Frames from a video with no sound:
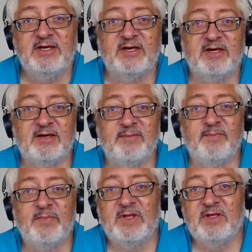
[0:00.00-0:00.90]

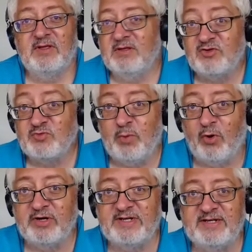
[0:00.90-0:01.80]
um,
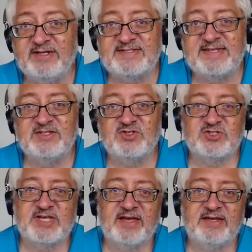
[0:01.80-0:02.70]
sportiness in
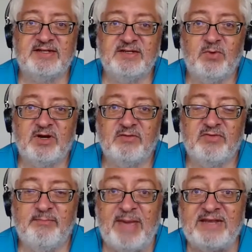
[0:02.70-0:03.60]
society. One of
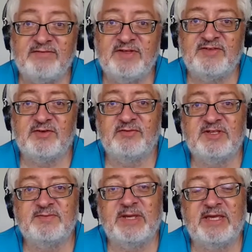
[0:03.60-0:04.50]
the benefits of
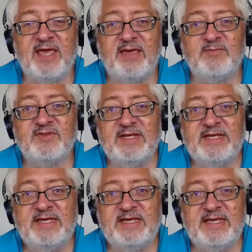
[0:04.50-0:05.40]
these big games
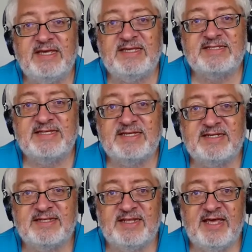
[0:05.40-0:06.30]
is
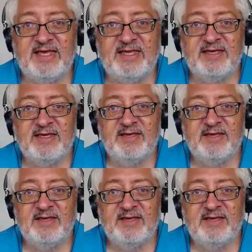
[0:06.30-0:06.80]
that they